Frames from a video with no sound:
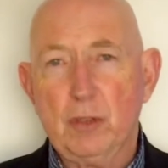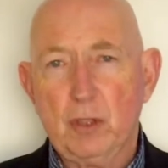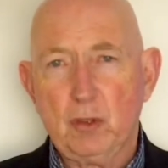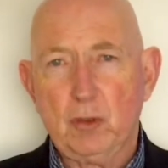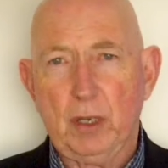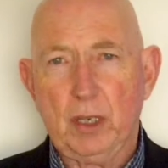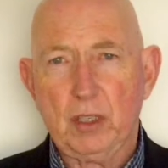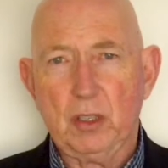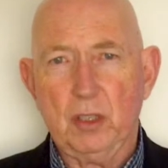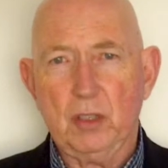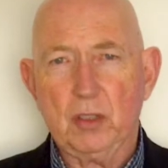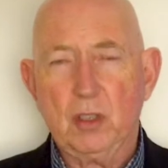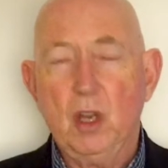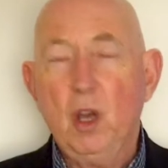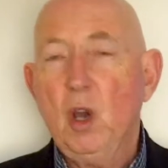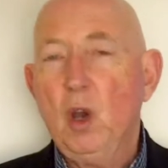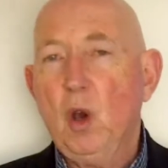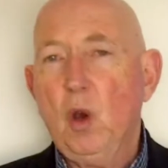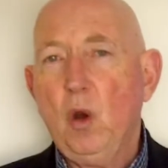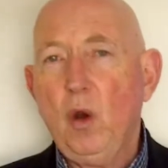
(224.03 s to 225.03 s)
restrictions,
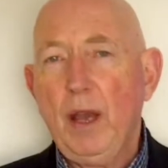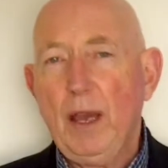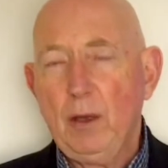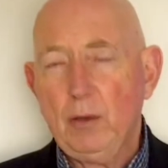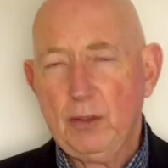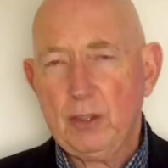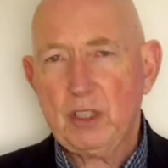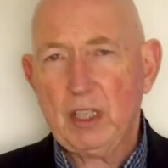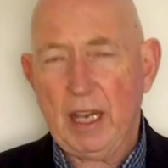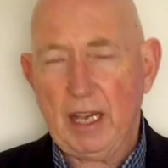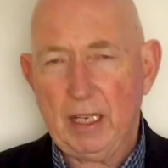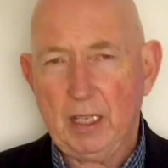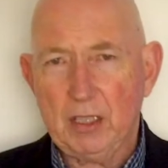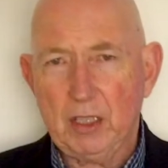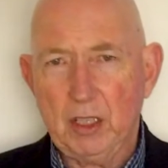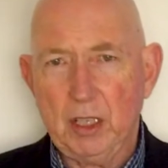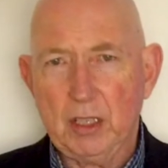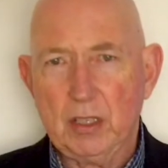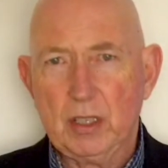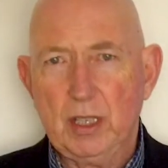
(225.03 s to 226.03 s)
or health
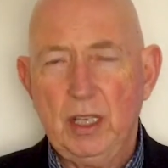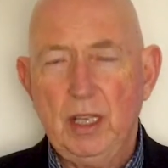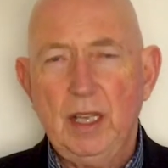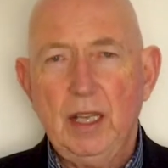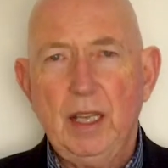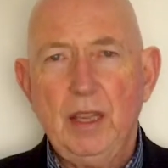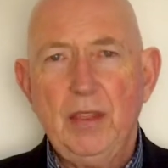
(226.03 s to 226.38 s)
challenges,